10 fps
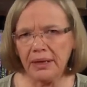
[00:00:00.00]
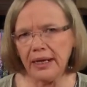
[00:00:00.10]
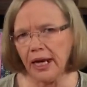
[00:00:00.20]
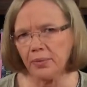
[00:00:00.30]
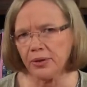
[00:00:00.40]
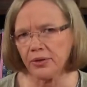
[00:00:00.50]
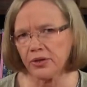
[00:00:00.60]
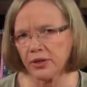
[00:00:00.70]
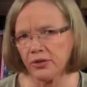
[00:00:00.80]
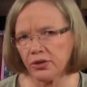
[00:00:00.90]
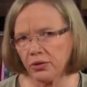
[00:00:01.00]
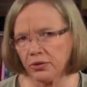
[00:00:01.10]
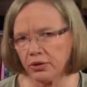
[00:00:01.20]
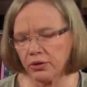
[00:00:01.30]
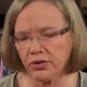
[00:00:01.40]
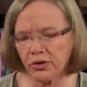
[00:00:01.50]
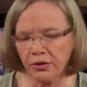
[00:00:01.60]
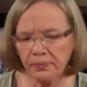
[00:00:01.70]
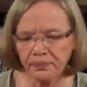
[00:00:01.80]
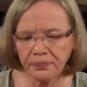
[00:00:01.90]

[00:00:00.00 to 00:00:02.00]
thing happens, and so it goes on.